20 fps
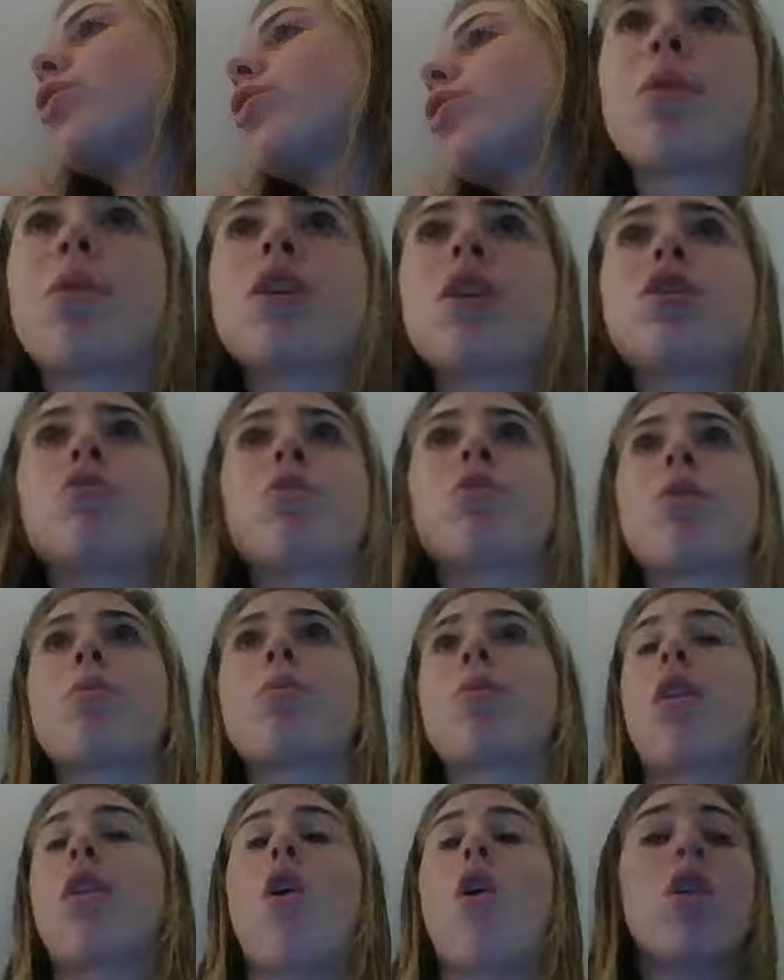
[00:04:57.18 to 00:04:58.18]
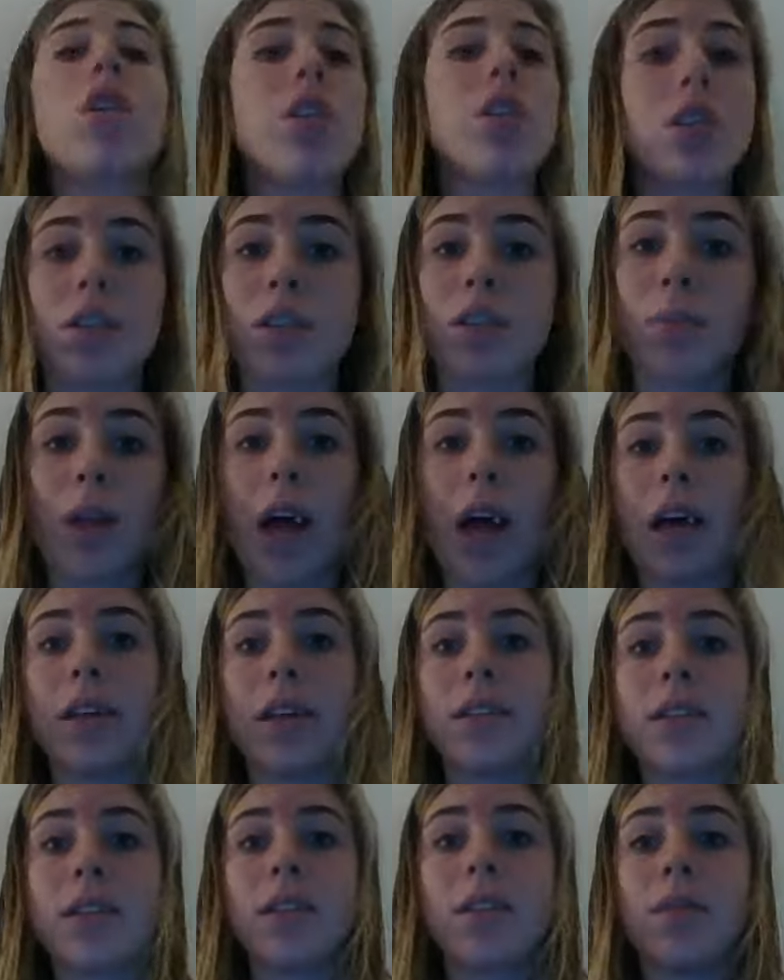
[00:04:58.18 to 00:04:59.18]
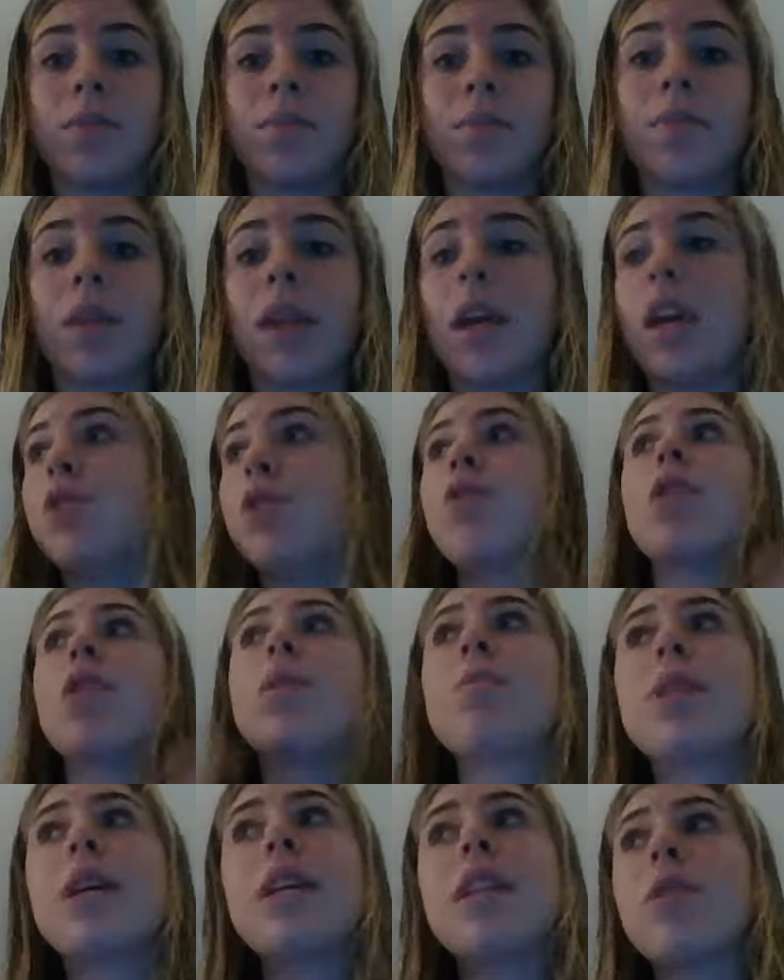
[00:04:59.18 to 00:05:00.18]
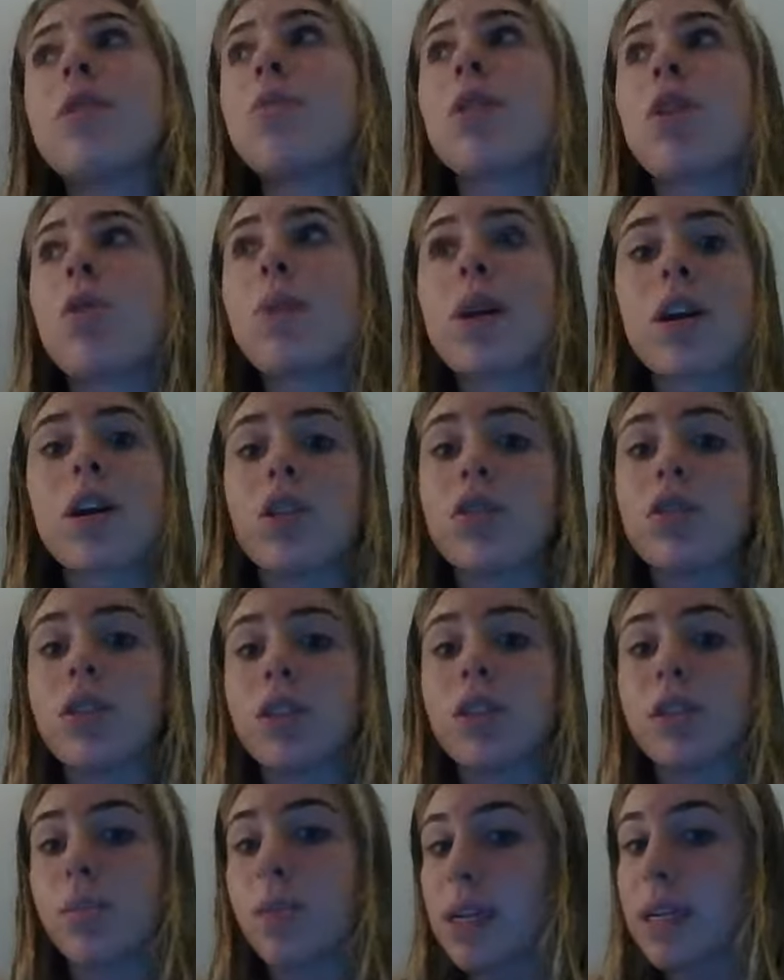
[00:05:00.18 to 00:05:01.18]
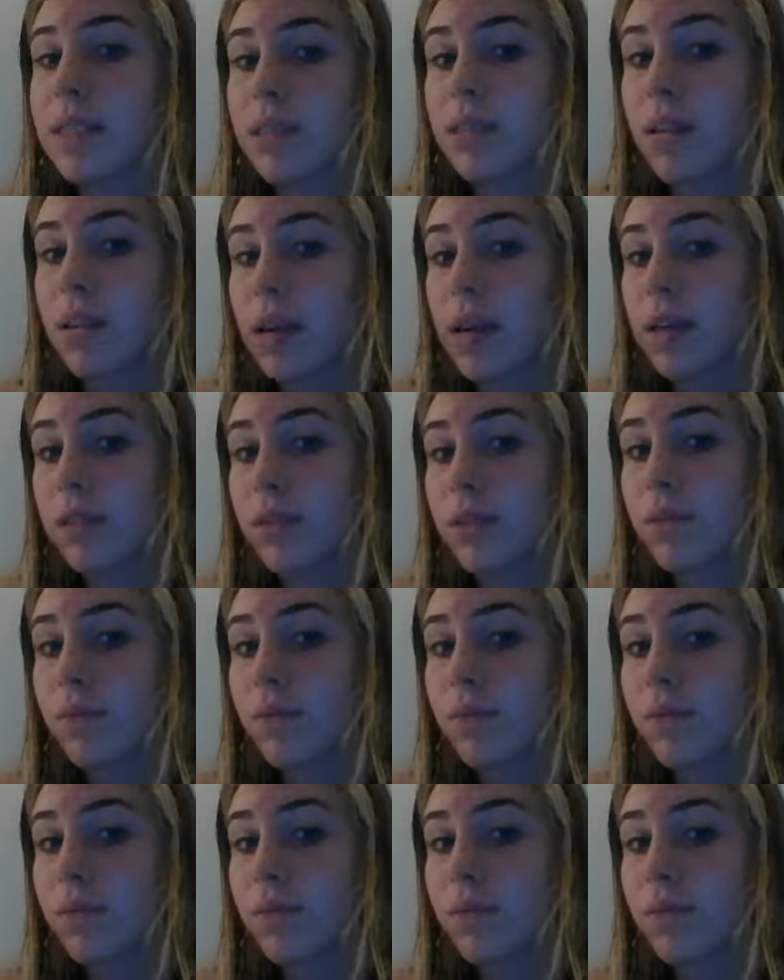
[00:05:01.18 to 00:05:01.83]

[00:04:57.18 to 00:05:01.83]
our brush. We want to bring all our supplies. And you complain that we don't bring all our supplies to class?